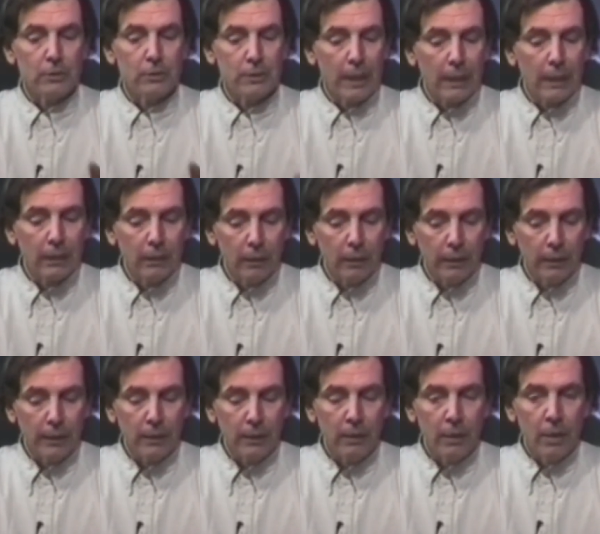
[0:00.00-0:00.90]

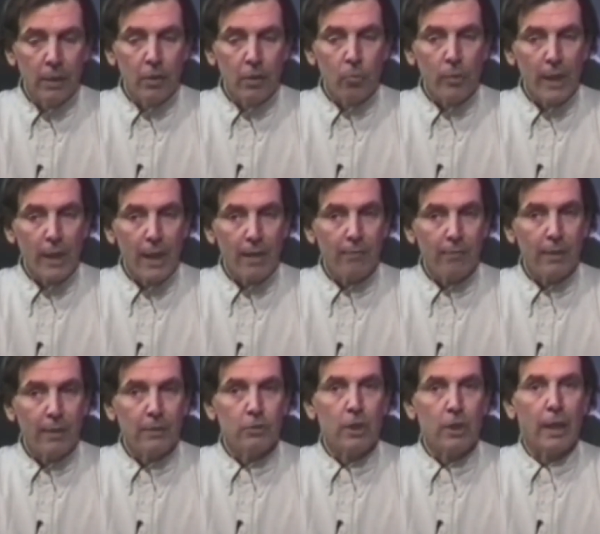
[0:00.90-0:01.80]
Secondly, we
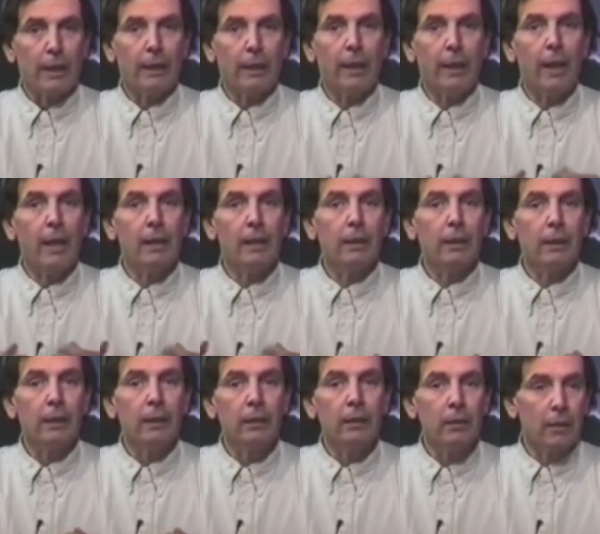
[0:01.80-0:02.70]
have a
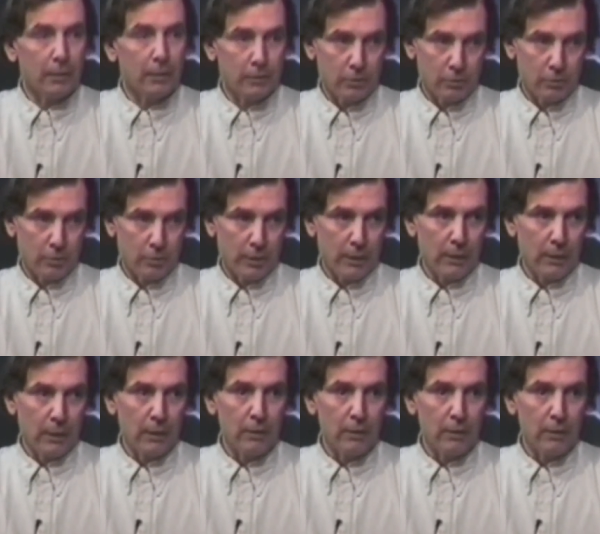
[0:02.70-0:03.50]
gigantic industry